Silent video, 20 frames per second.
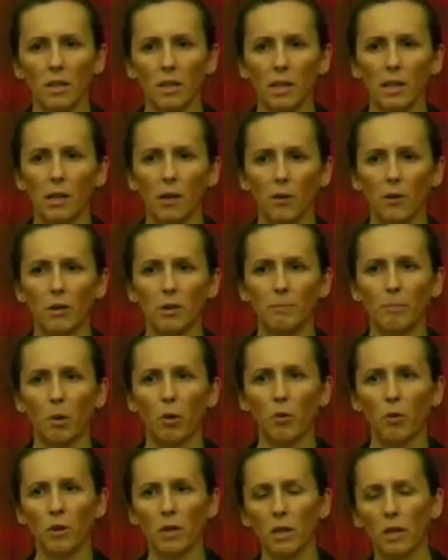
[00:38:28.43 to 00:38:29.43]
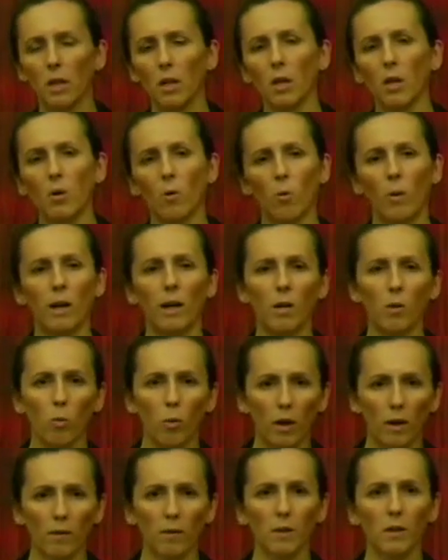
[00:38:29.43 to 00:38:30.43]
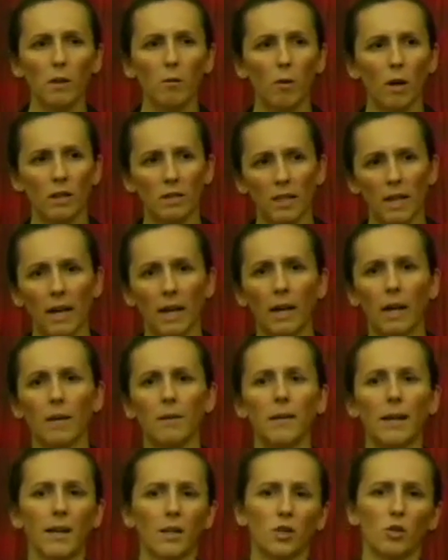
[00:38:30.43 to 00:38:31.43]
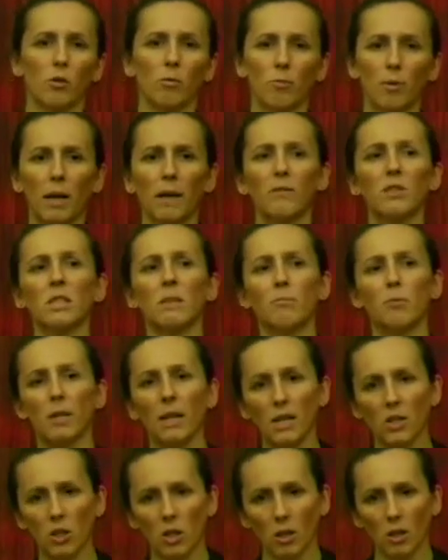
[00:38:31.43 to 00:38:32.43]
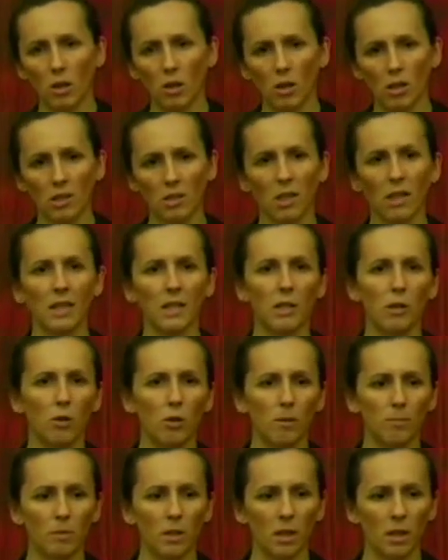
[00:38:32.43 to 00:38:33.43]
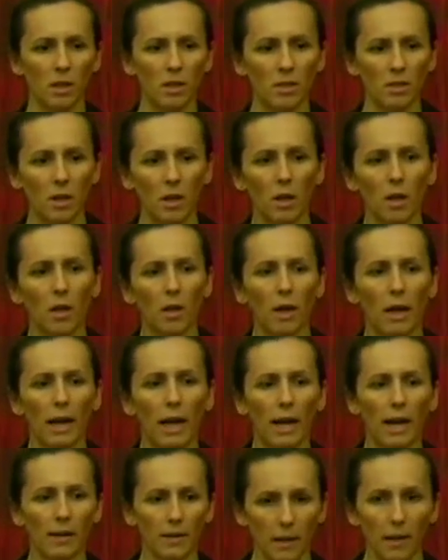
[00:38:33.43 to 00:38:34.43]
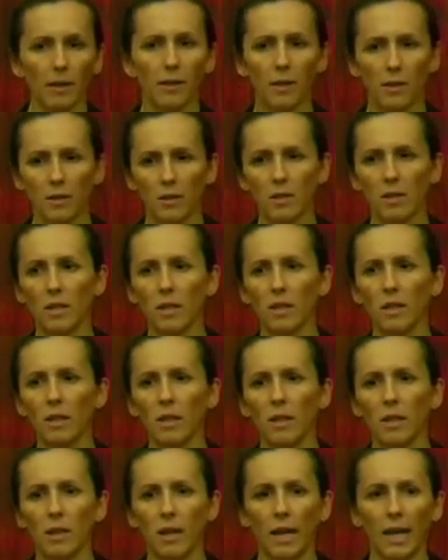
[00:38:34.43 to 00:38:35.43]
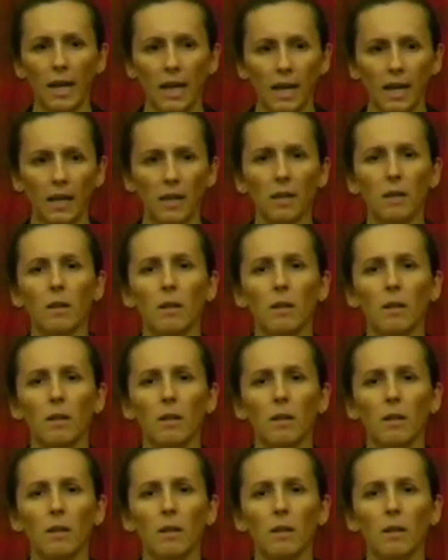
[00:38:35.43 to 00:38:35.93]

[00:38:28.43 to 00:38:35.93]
There's both the, well, what if the US had national privacy protection laws like Europe does, and then there's the, hey,